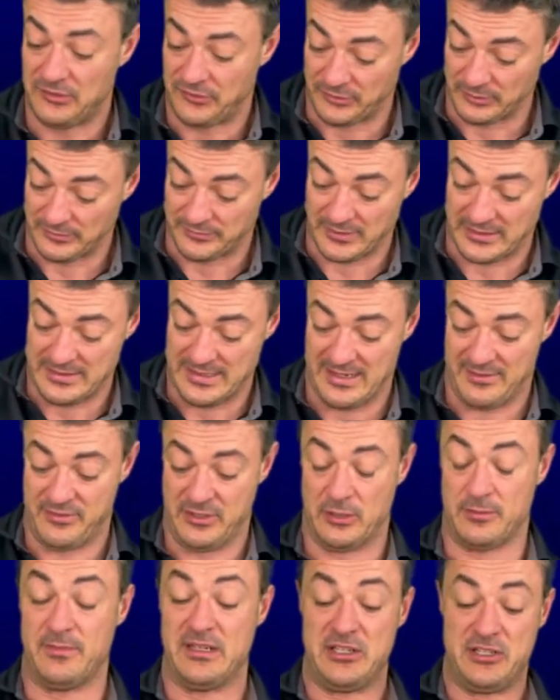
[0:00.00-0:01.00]
so so if I have
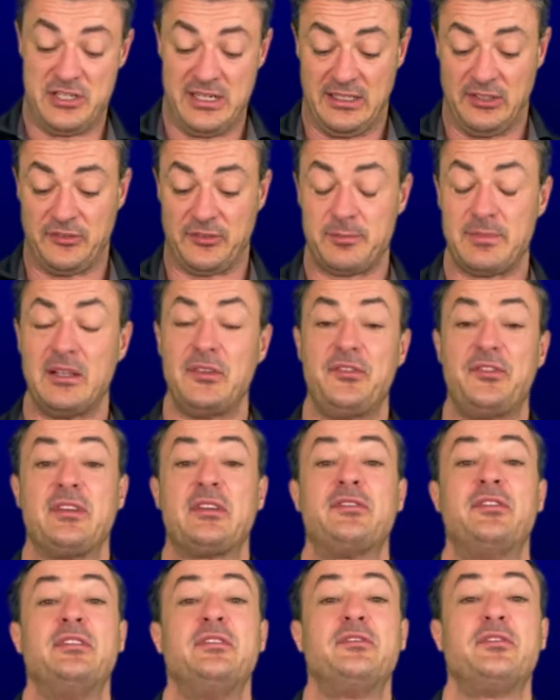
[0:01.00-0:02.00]
it on my chest, about
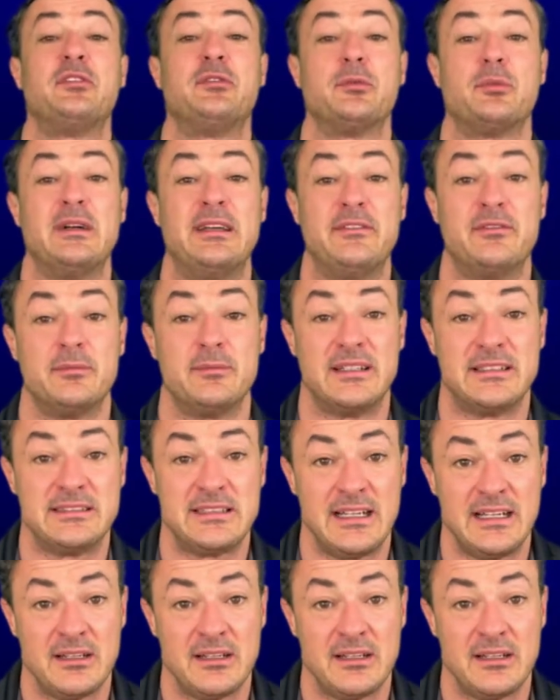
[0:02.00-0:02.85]
six inches away from my